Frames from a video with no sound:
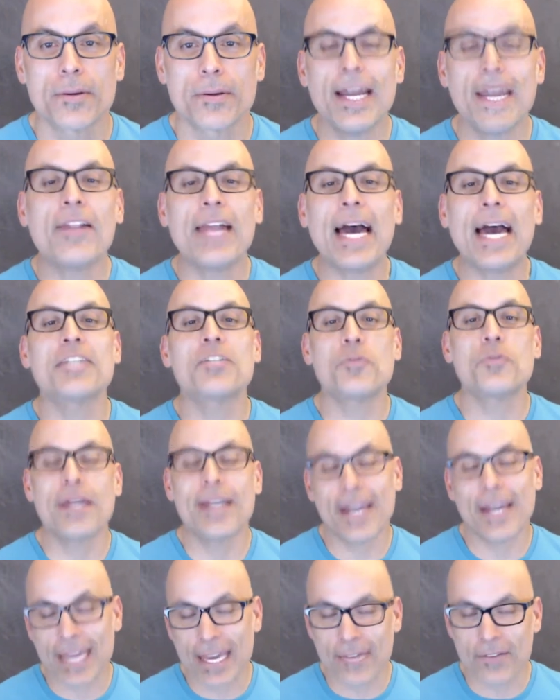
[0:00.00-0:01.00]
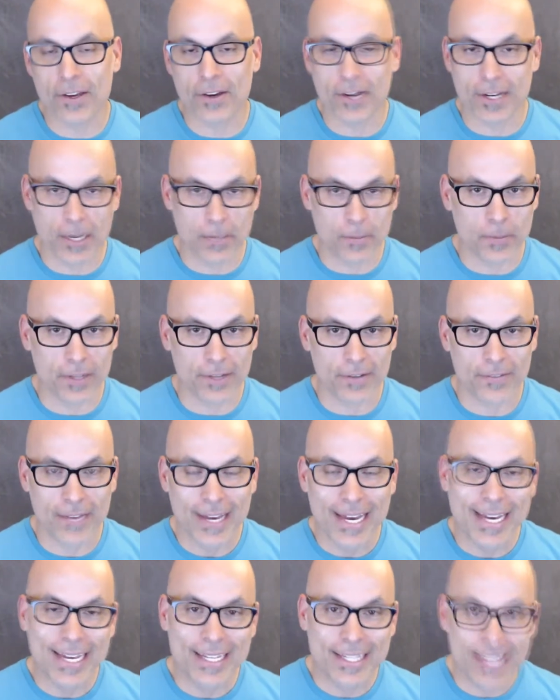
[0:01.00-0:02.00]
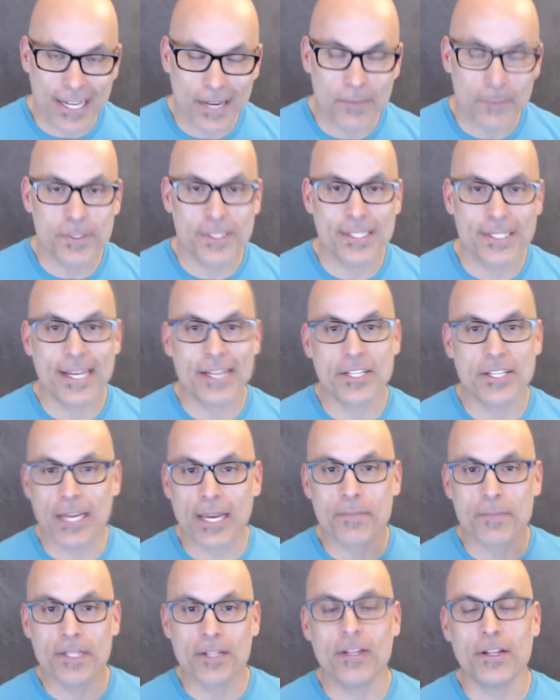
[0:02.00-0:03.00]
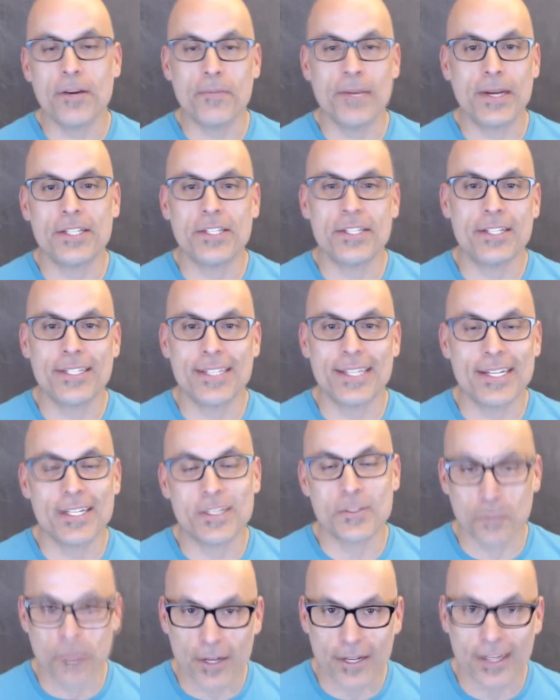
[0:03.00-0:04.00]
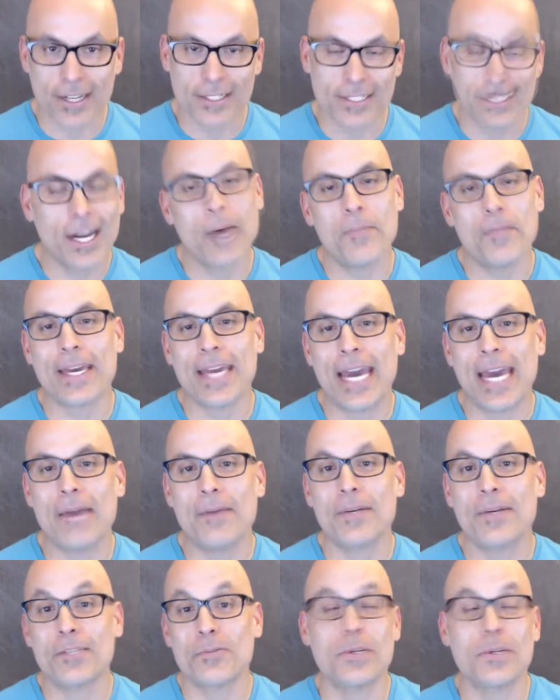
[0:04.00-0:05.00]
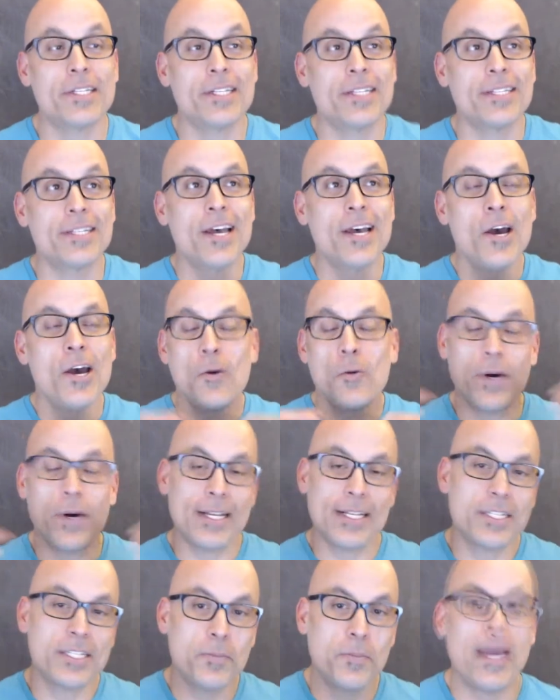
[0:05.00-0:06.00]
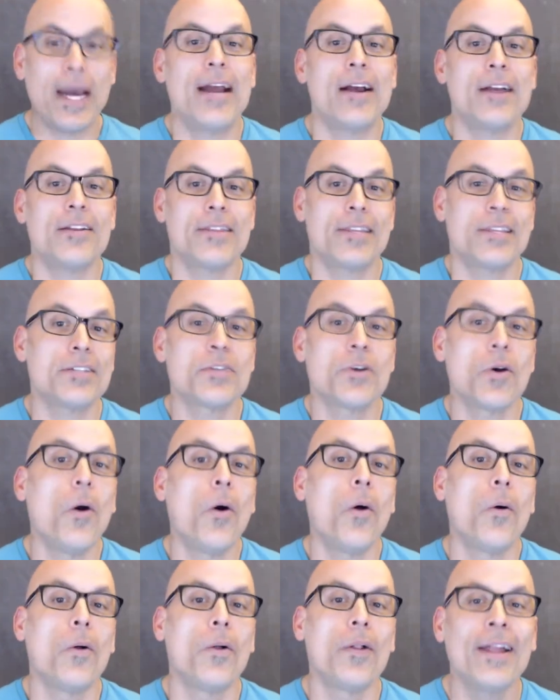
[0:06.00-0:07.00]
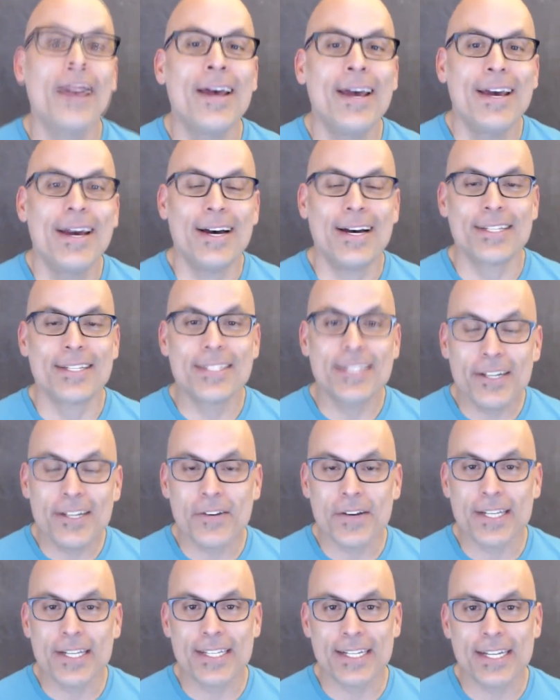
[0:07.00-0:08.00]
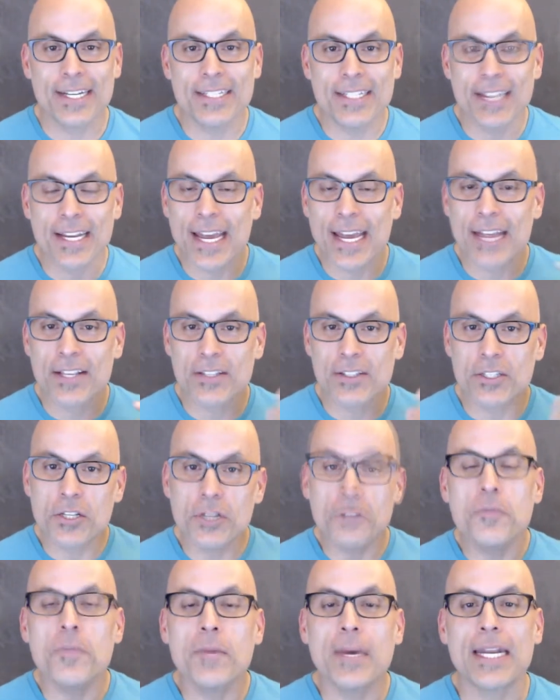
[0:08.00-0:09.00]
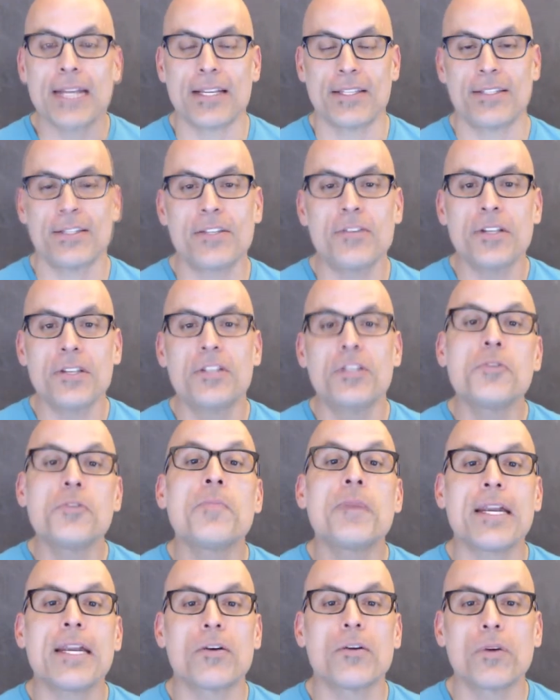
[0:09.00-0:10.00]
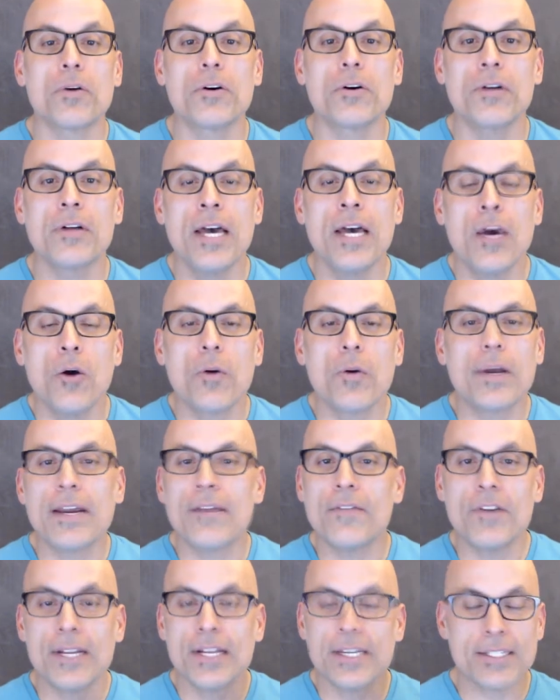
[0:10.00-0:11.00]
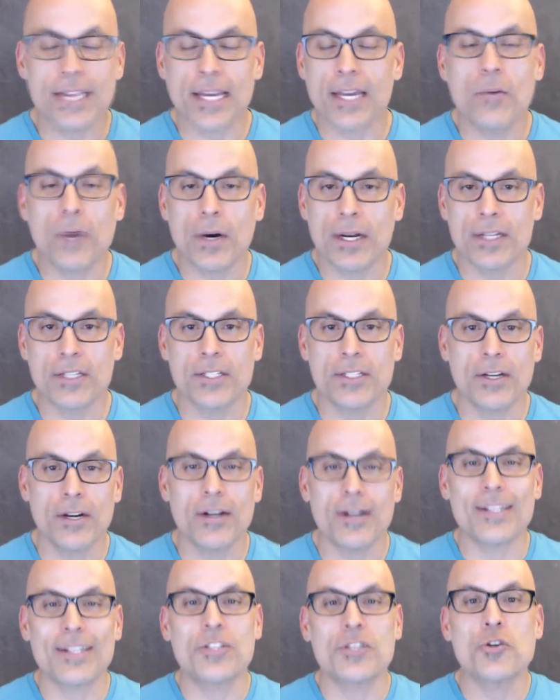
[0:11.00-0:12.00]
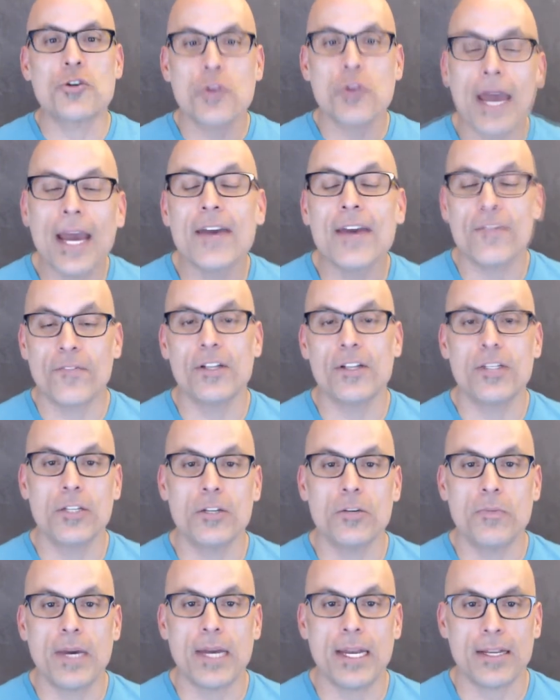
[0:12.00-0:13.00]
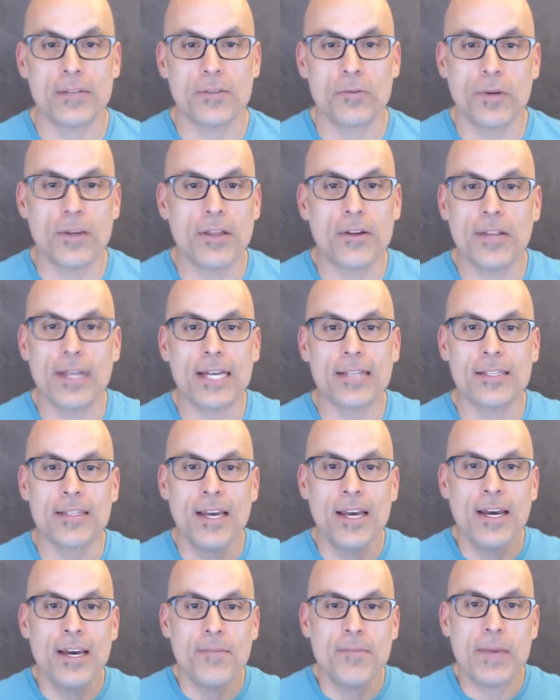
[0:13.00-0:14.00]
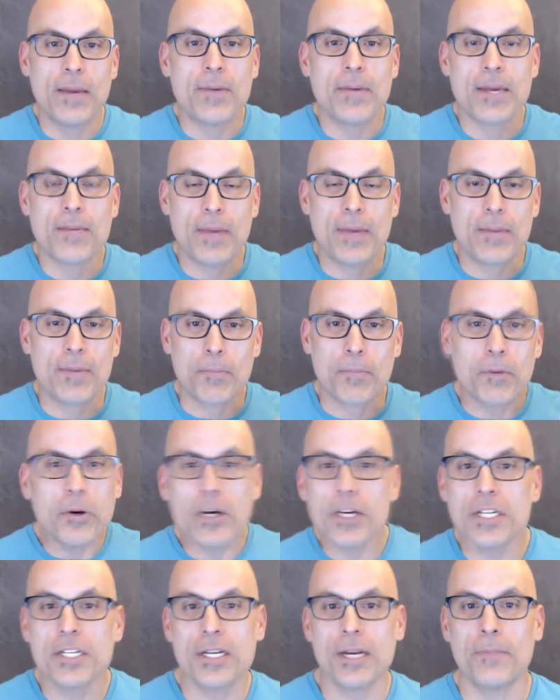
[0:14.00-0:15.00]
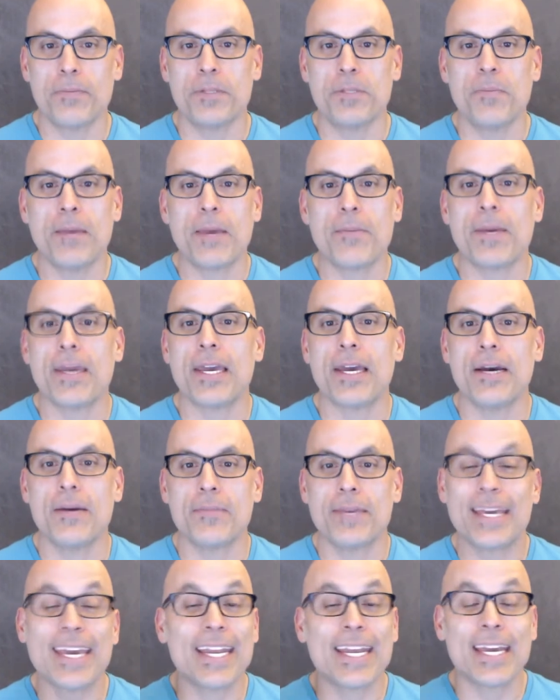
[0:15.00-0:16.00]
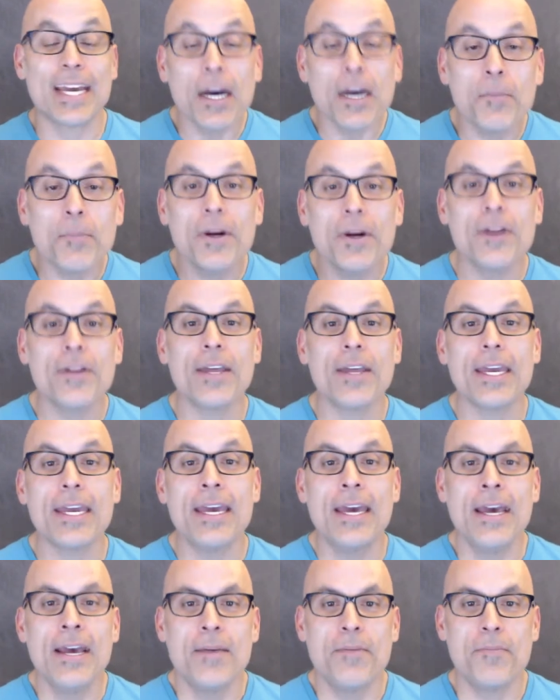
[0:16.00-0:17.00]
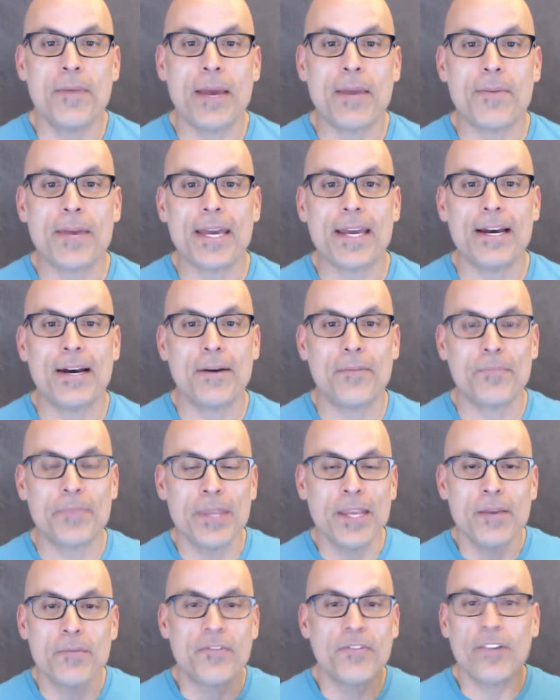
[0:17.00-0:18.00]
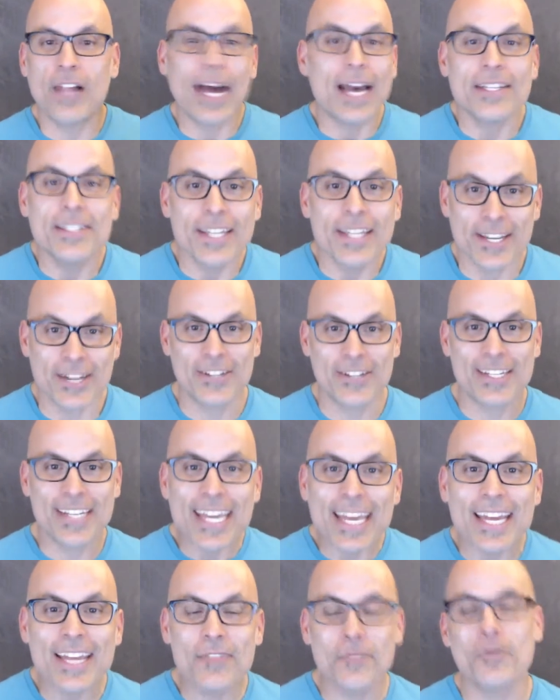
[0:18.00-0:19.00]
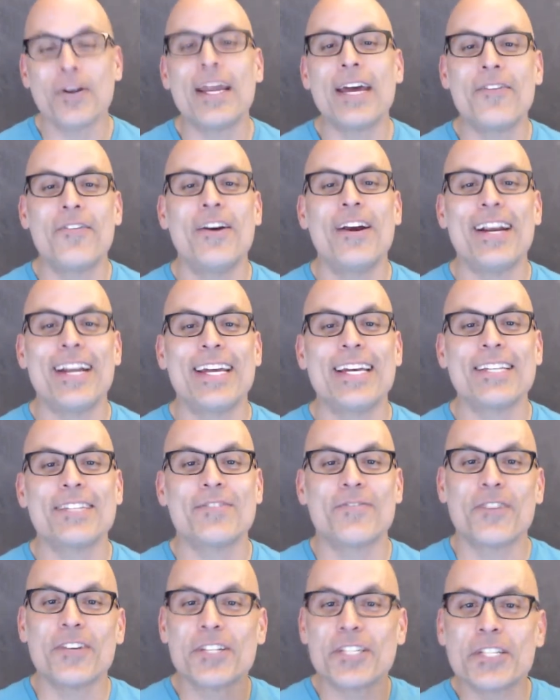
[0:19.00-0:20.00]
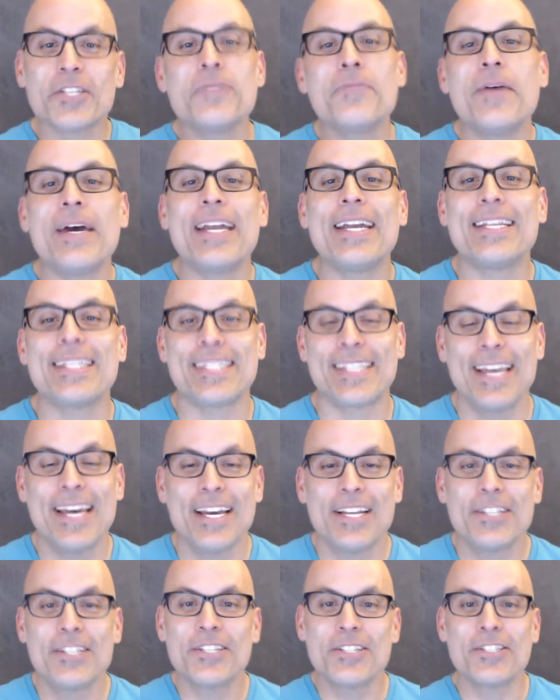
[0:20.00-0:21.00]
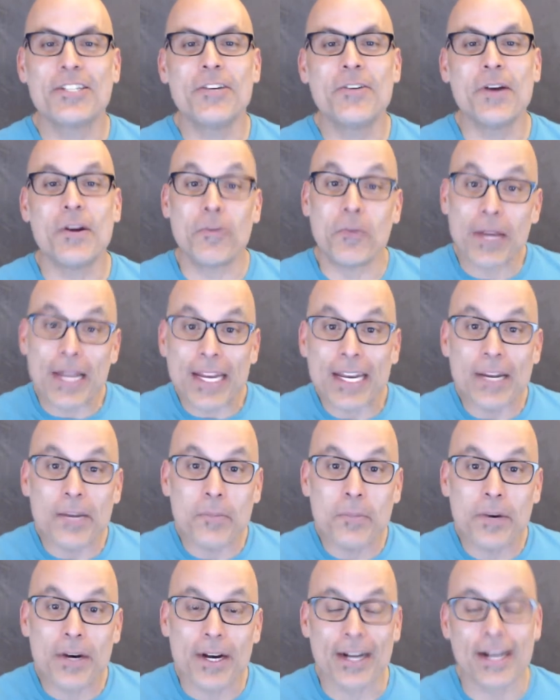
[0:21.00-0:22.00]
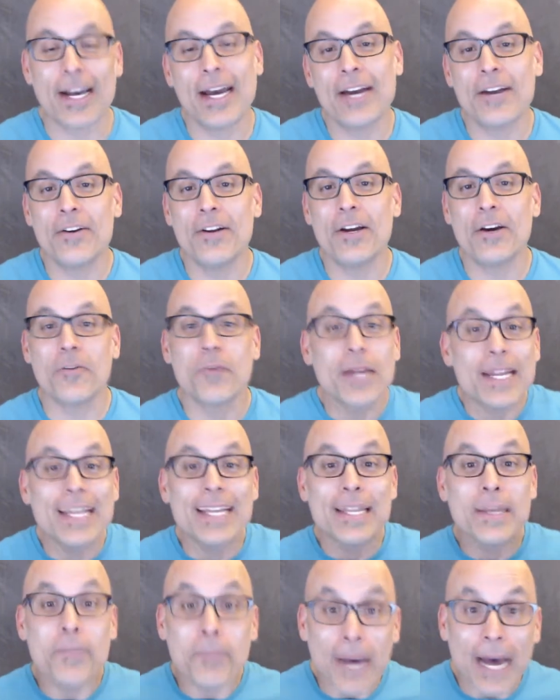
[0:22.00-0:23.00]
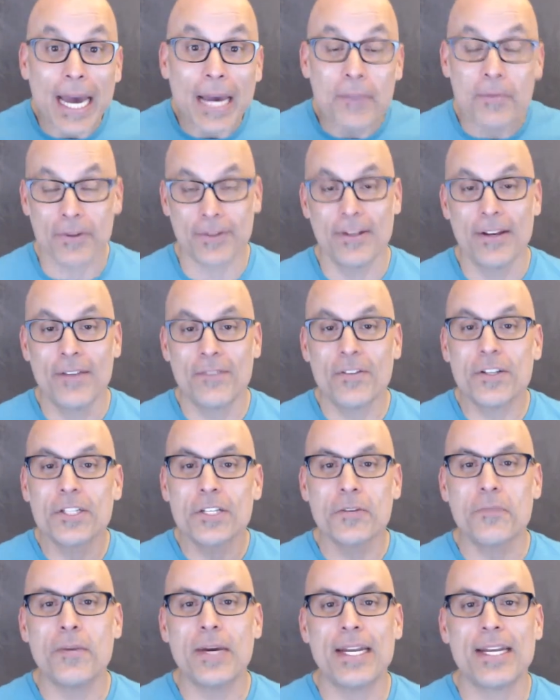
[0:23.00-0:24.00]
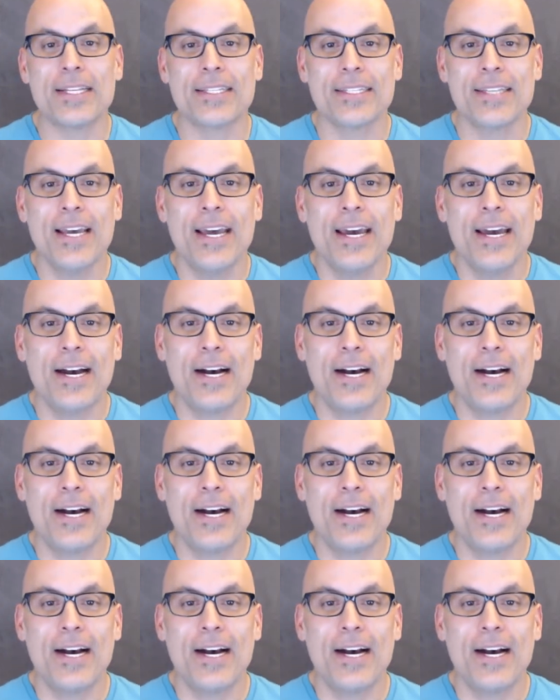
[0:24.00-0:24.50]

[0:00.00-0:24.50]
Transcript: Now, last week I gave you a couple of tips that James Clear mentions in his book, Atomic Habits, which is what inspired this whole uh, series. And I said, hey, two minutes, do the two minute rule, whatever it is that you want to start, try it for two minutes, whether that's maybe, maybe push ups, maybe um, getting up early, maybe um, flossing your teeth, whatever it is for two minutes, just do it. Reading a book, I don't know, reading the Bible for two minutes.